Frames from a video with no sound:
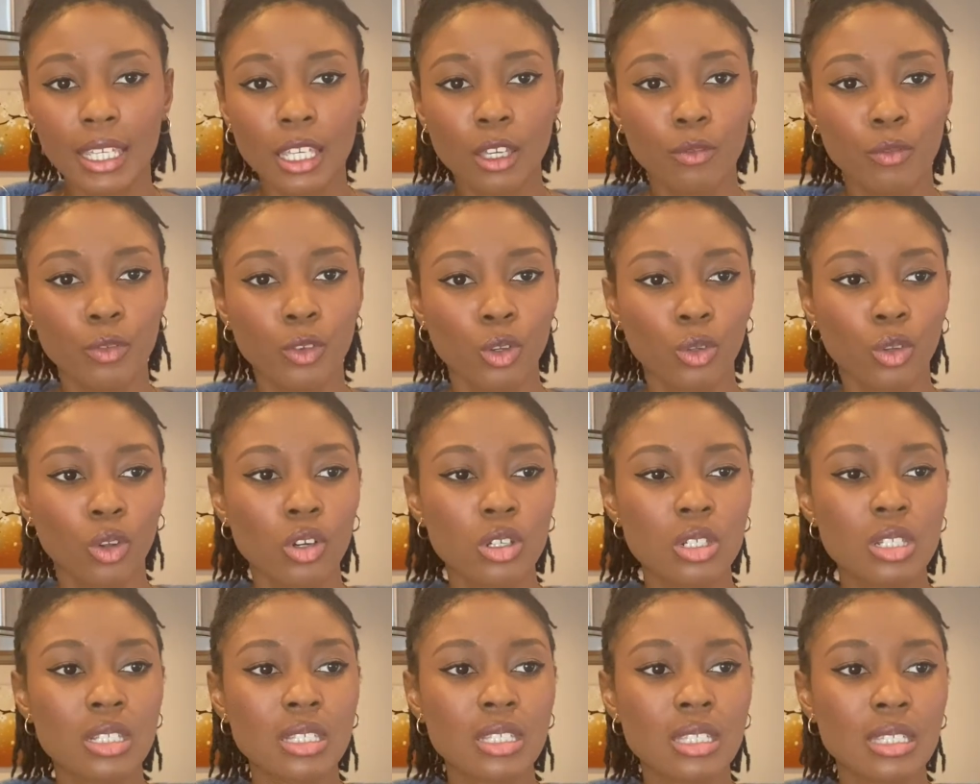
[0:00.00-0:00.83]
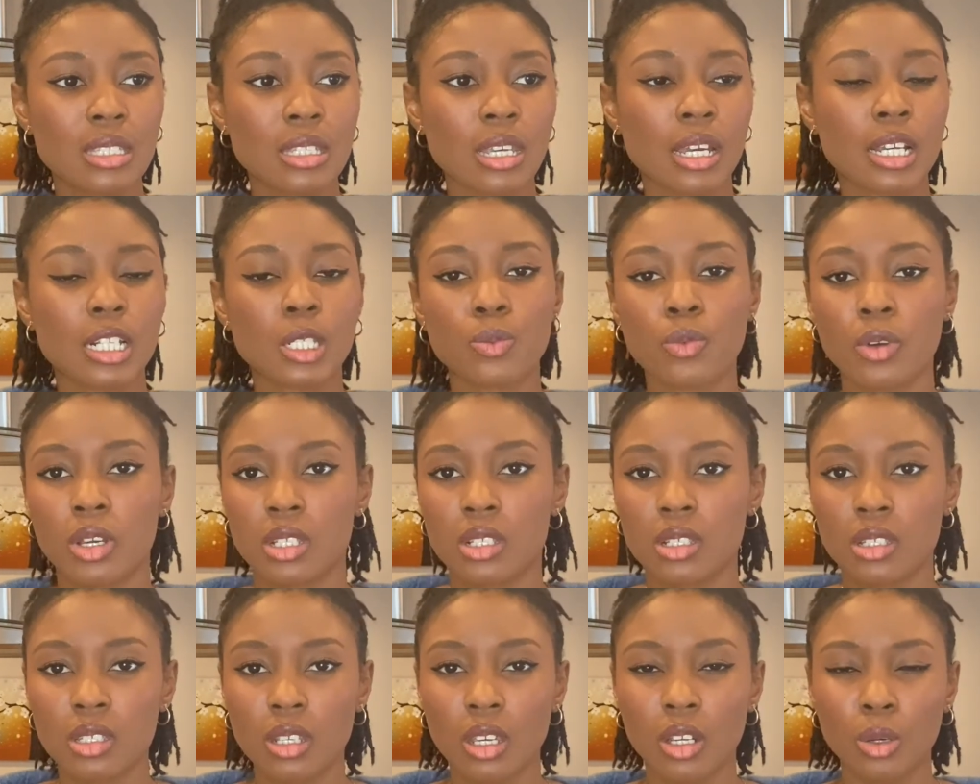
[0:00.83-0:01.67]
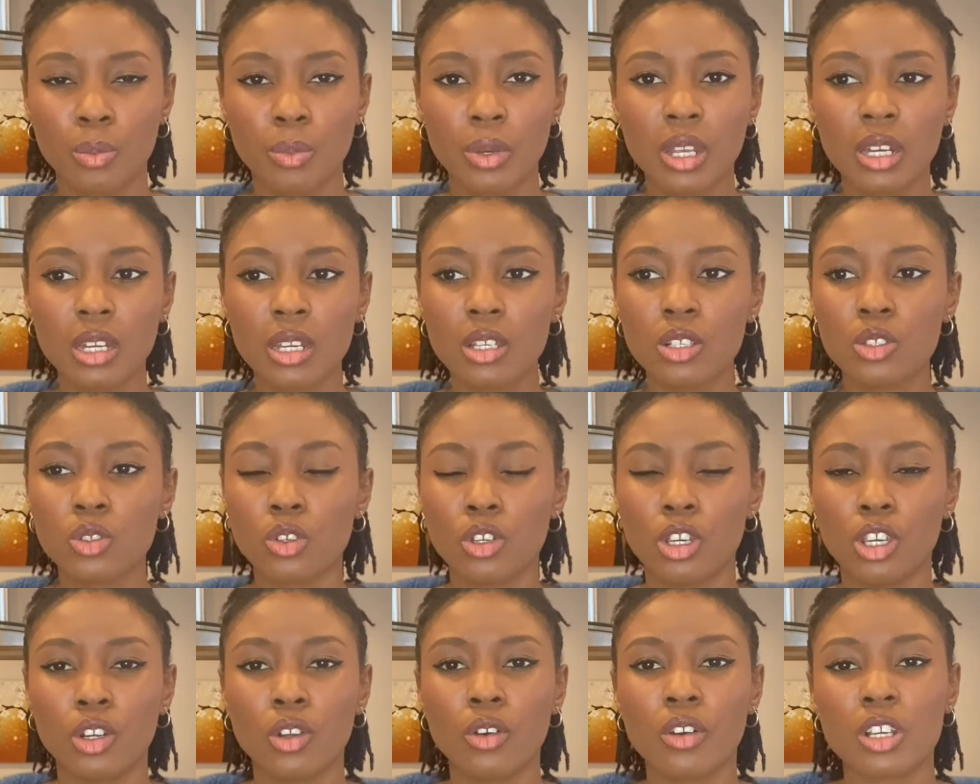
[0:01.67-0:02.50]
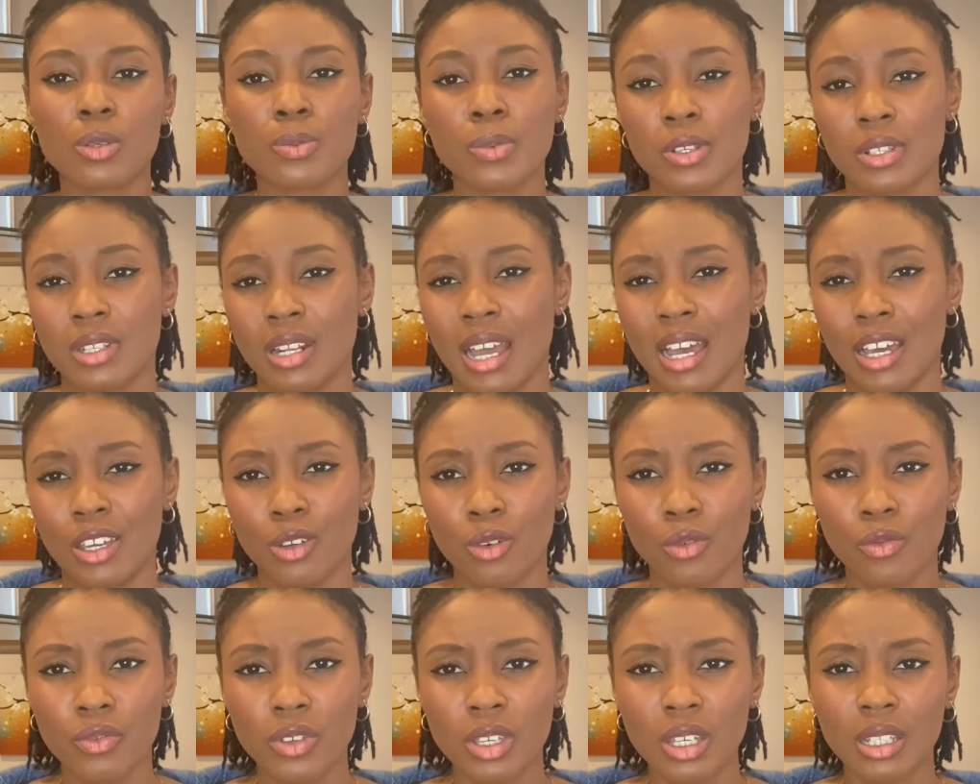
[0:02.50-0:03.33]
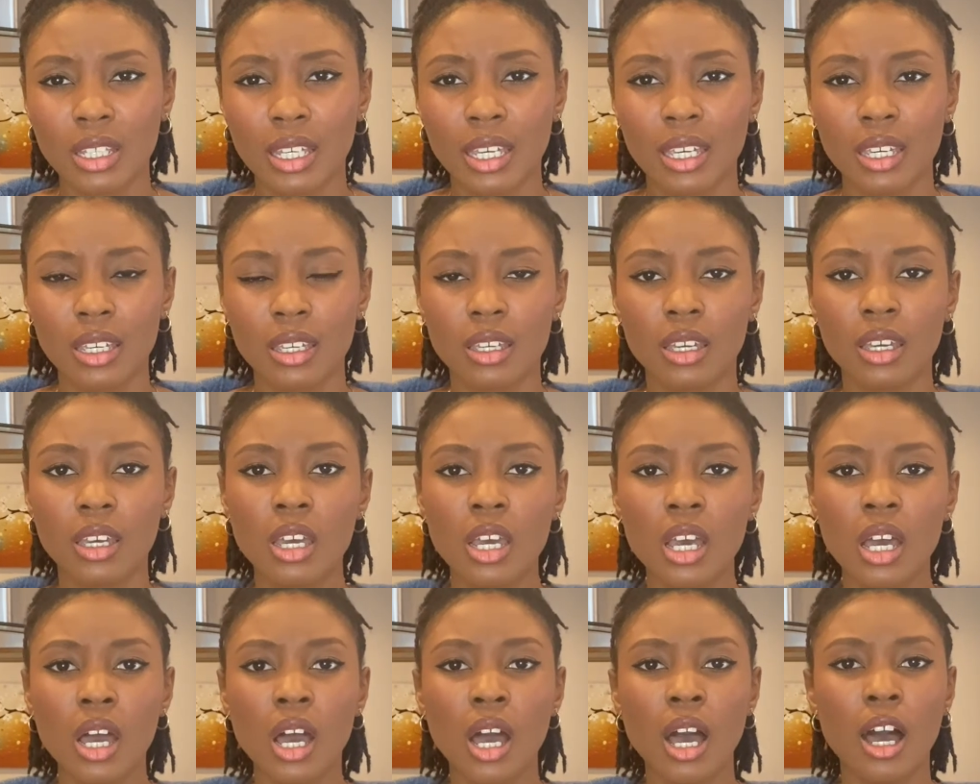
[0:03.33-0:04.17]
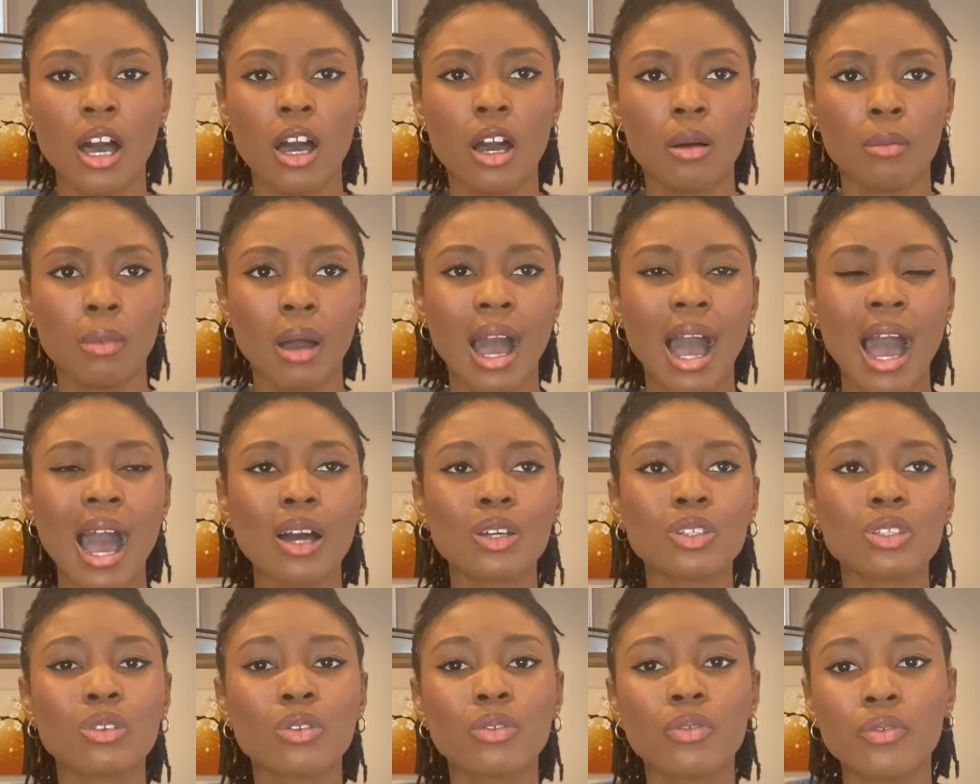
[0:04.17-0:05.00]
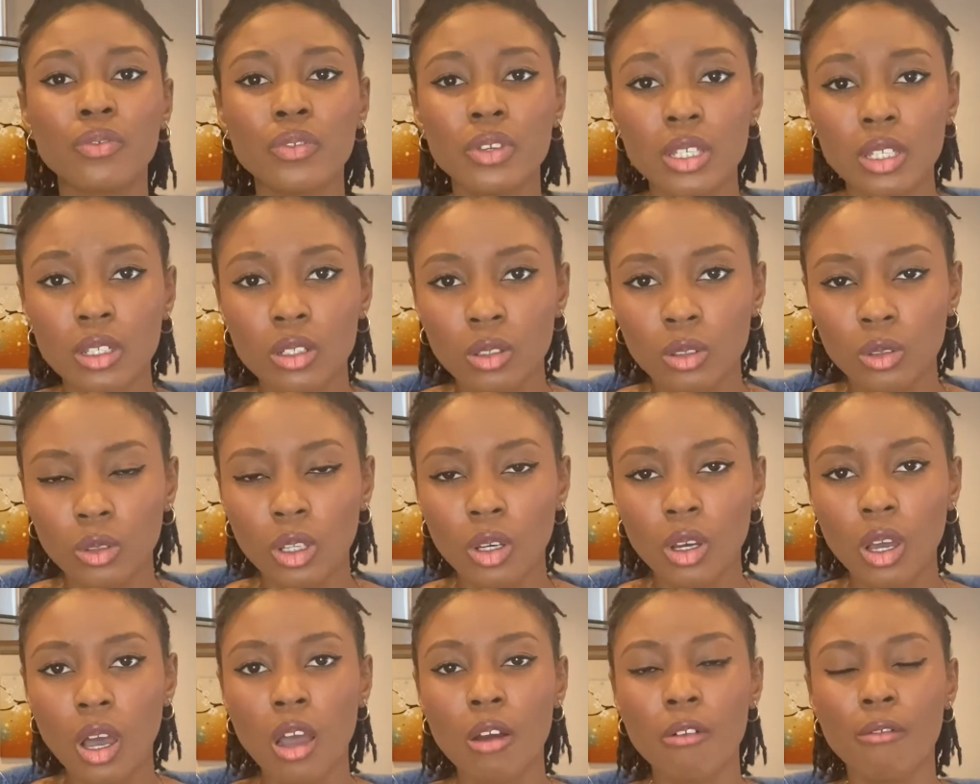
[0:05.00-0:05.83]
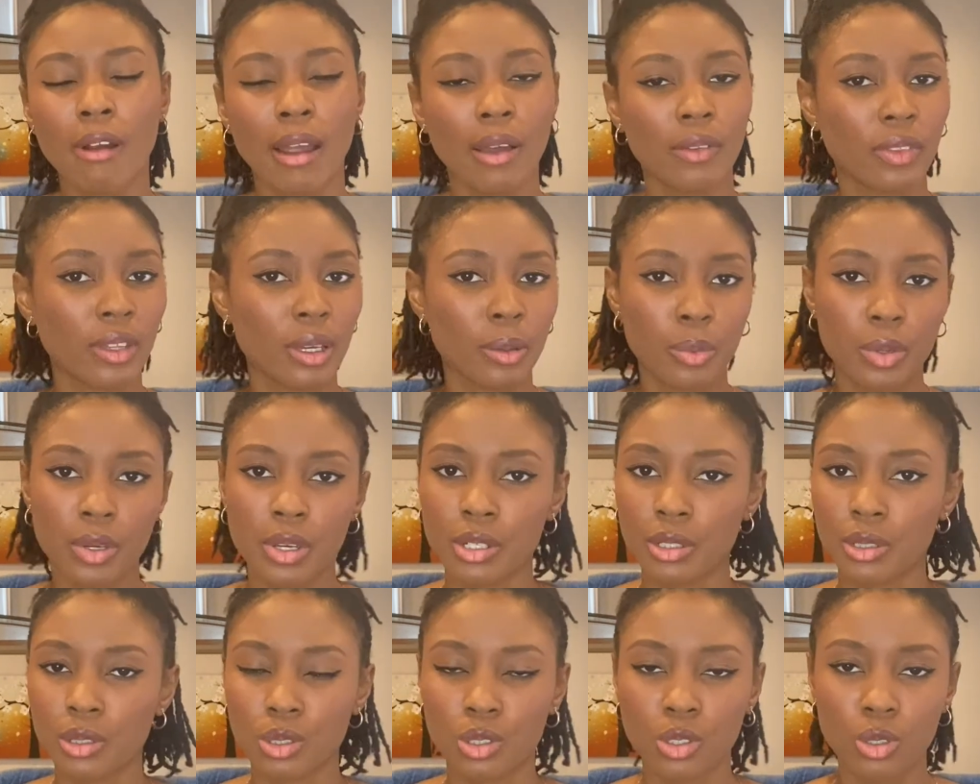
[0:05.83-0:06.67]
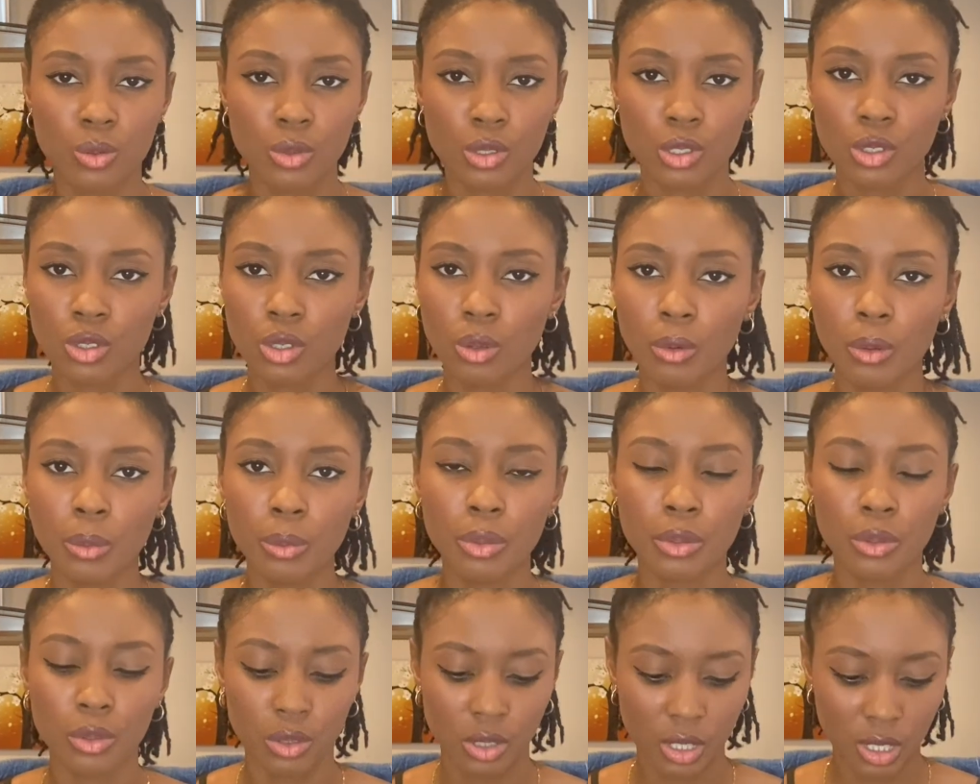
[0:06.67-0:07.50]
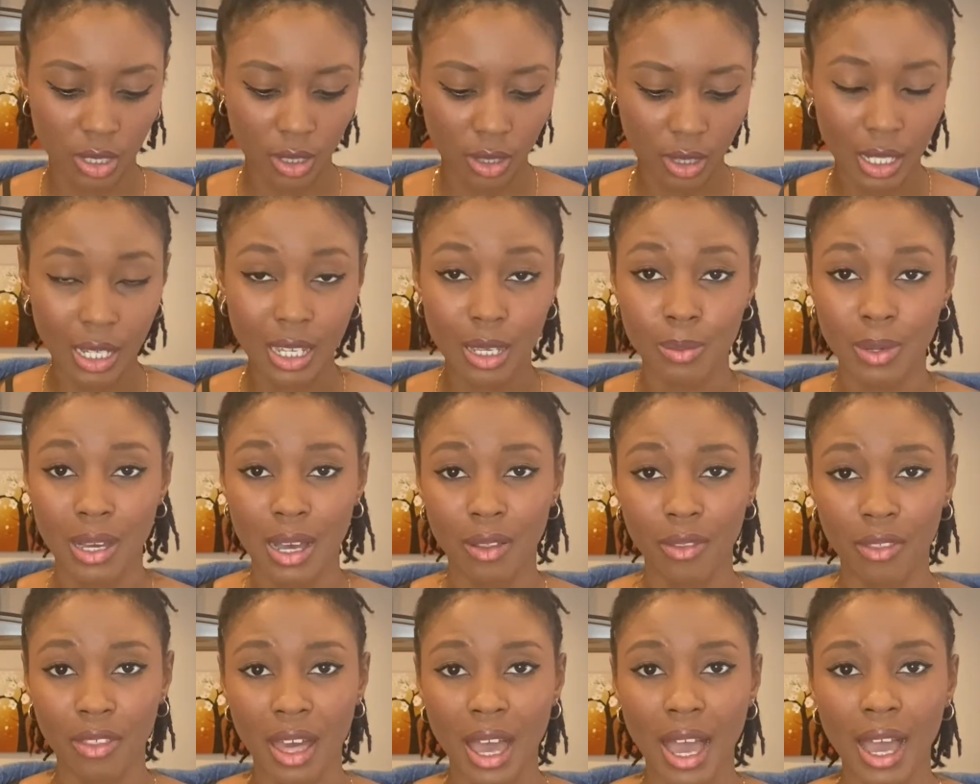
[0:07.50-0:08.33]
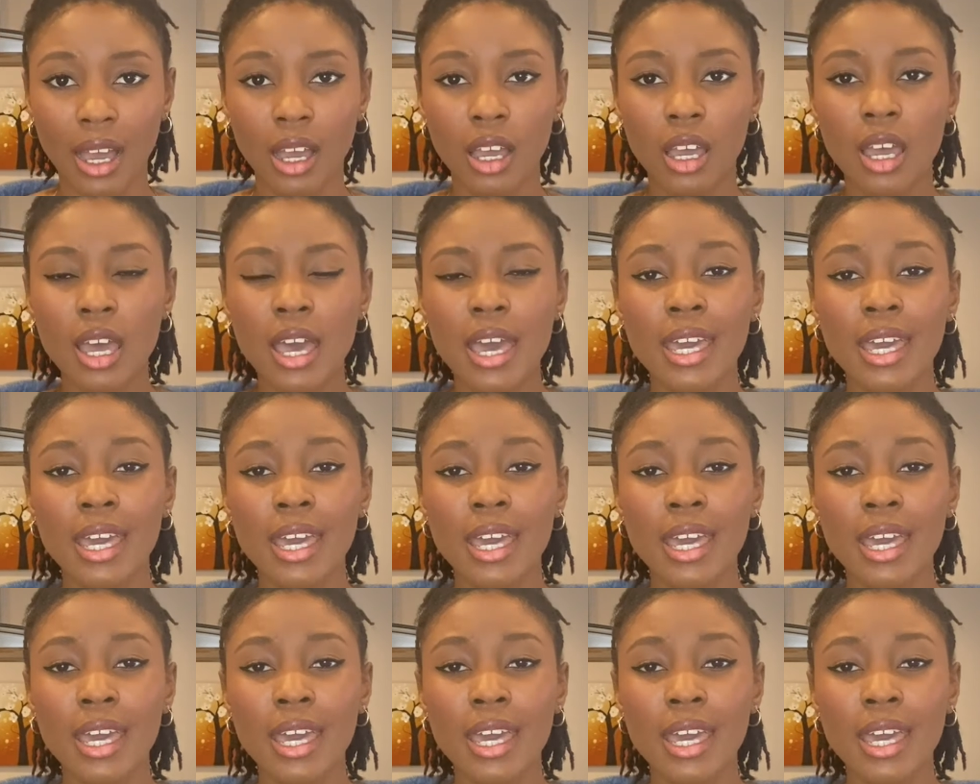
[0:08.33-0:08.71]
If you're not expressing certain opinions or you're not expressing how you're feeling, How you feel around that person too is so important. Think about that.